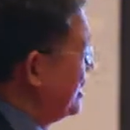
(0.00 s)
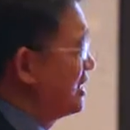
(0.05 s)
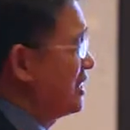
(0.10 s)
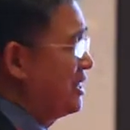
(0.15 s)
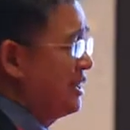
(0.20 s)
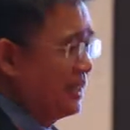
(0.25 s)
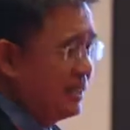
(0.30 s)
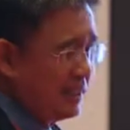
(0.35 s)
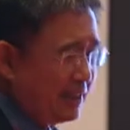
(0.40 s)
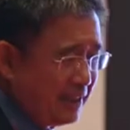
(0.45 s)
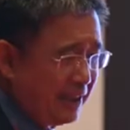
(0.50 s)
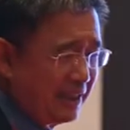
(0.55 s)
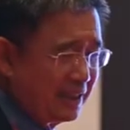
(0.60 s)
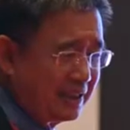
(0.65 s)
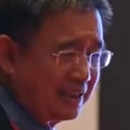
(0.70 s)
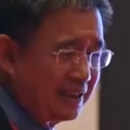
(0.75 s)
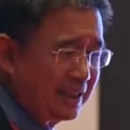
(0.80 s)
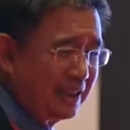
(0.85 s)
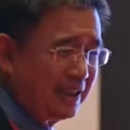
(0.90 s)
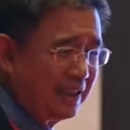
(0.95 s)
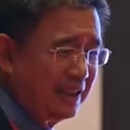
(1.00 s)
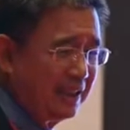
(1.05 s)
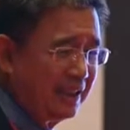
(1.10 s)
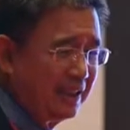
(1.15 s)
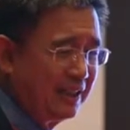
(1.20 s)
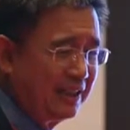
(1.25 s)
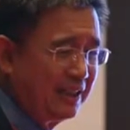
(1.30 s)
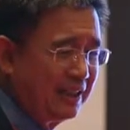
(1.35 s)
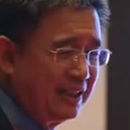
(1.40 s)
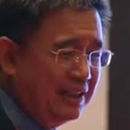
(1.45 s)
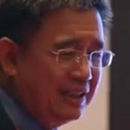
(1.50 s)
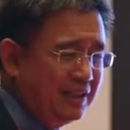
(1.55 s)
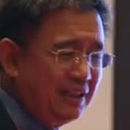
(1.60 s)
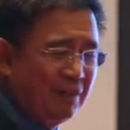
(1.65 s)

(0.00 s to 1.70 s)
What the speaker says: Mao here as well.